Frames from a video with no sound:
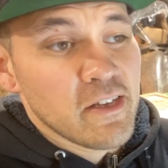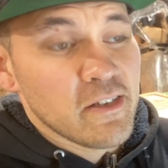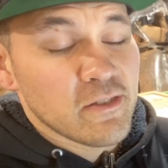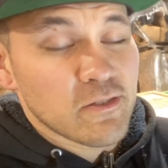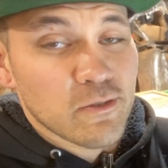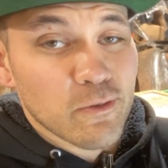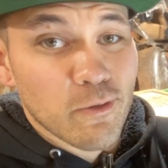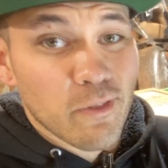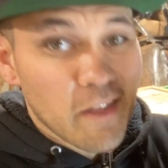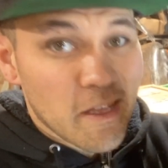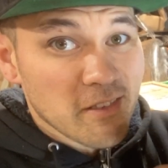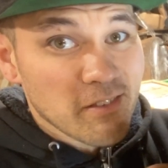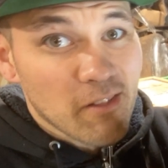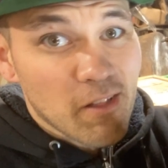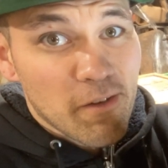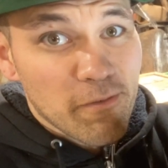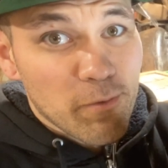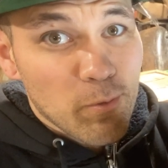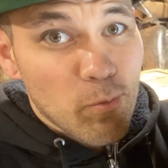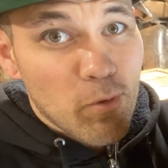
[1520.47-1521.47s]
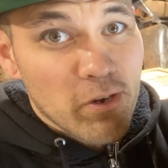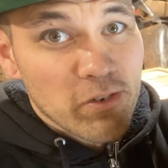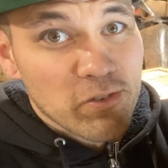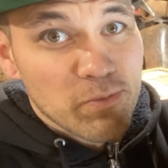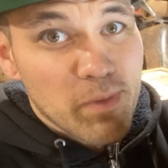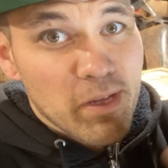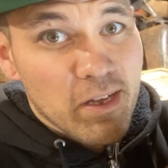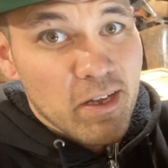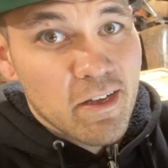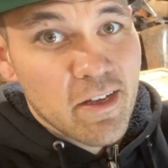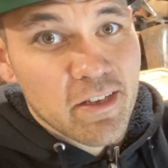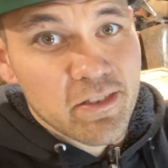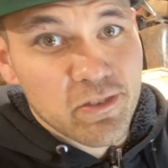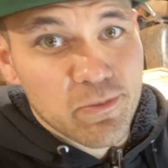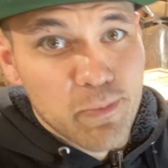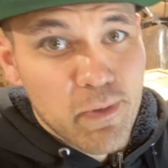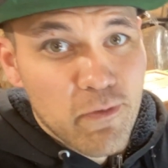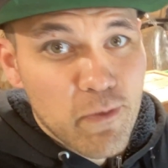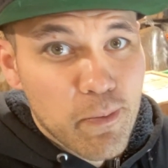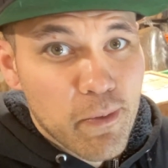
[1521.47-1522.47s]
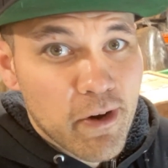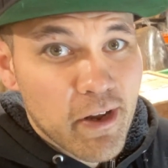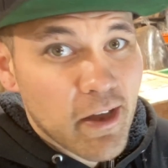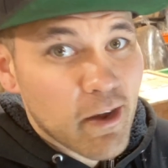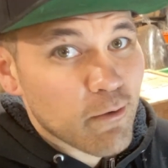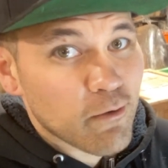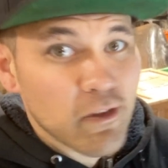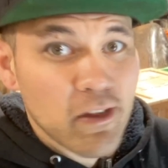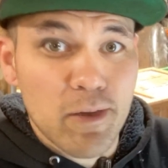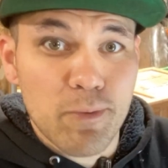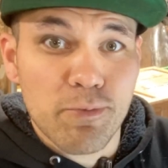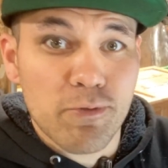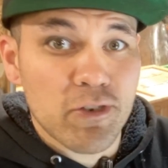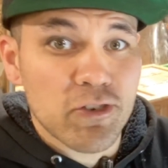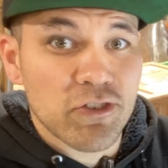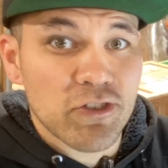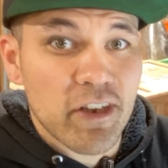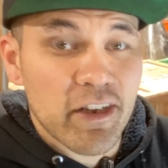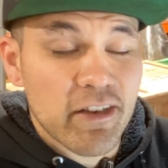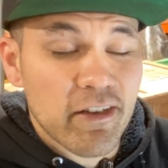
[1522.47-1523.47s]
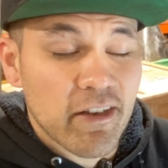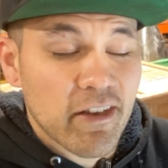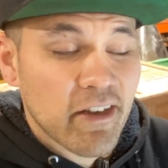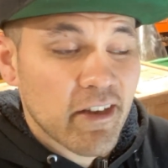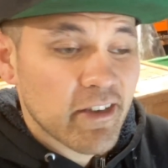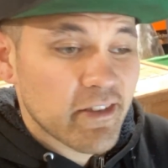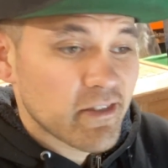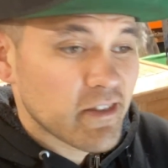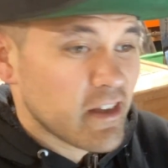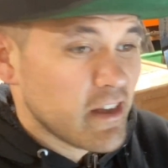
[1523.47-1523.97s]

So thanks a lot for watching Make It Kustom, everybody. I really appreciate you guys.